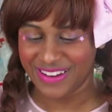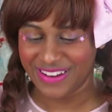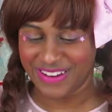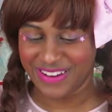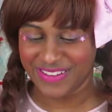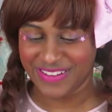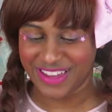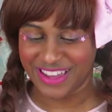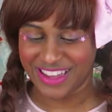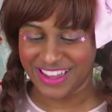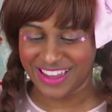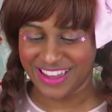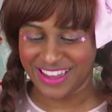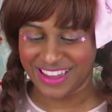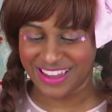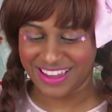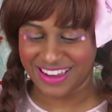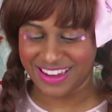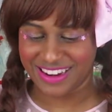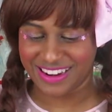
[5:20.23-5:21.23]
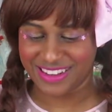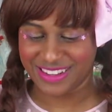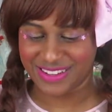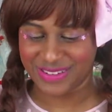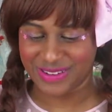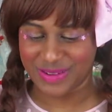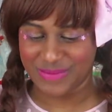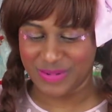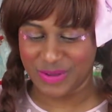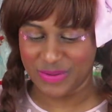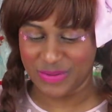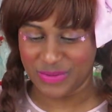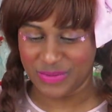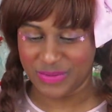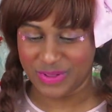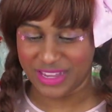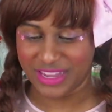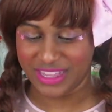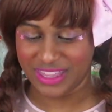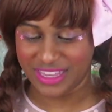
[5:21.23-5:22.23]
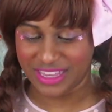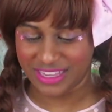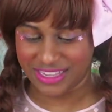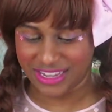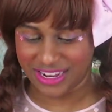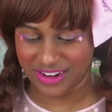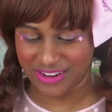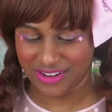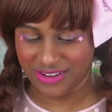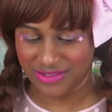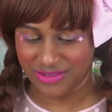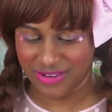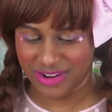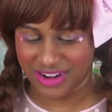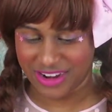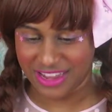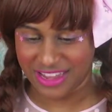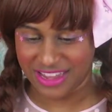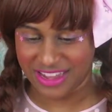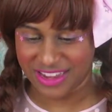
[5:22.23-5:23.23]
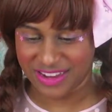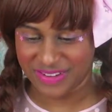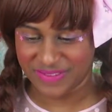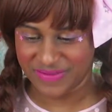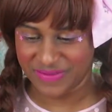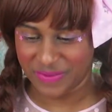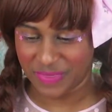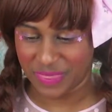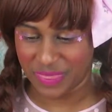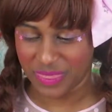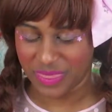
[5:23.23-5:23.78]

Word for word: Oh my god, so many people played this. I don't know where I am.